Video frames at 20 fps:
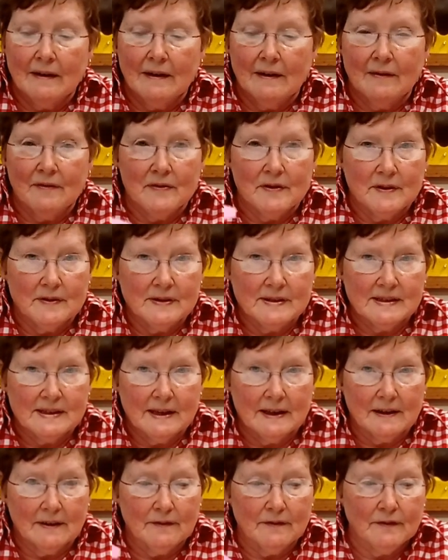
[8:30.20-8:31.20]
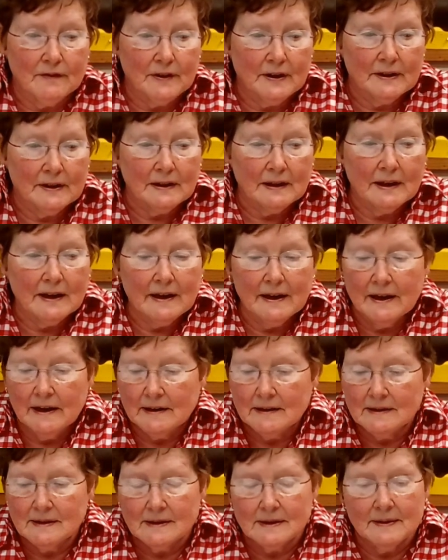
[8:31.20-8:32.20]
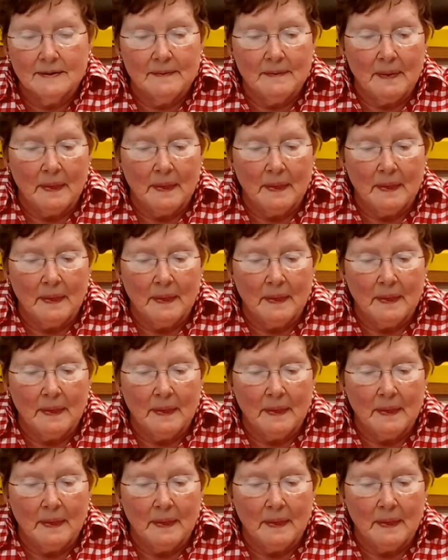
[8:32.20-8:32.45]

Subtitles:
of the set of front legs